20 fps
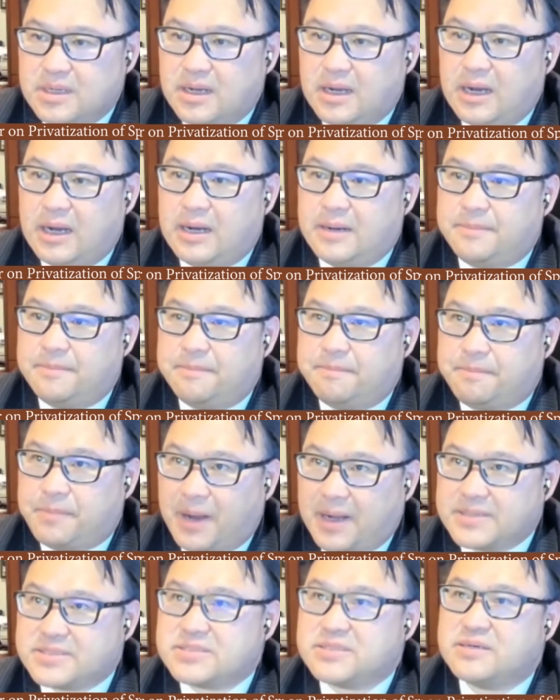
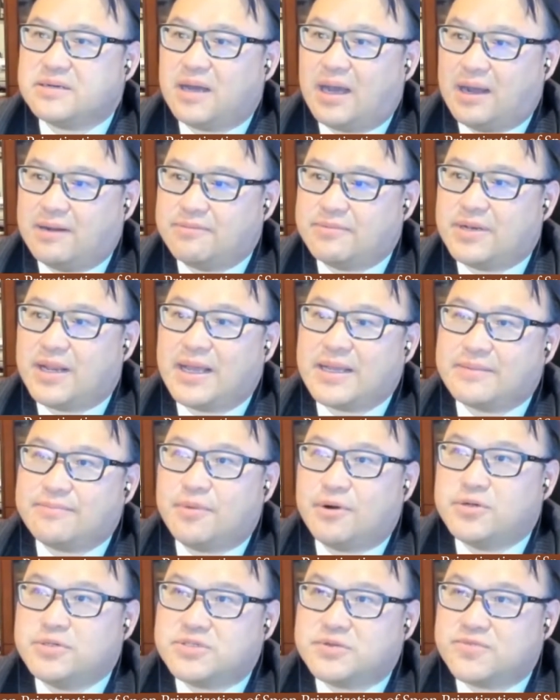But unlike
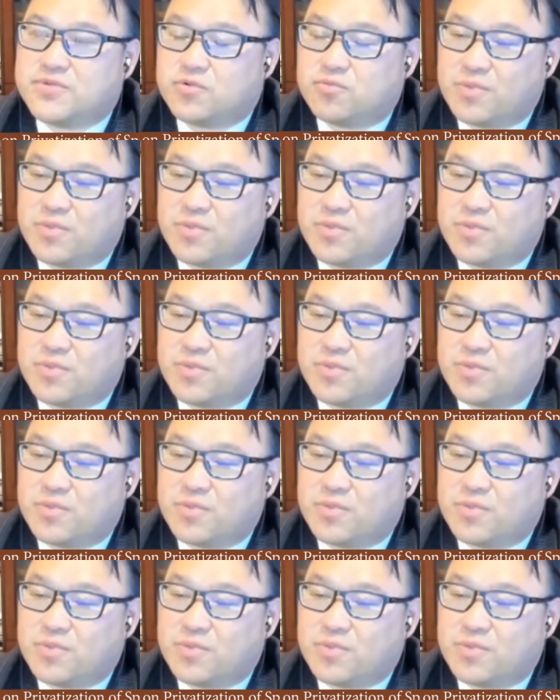most of the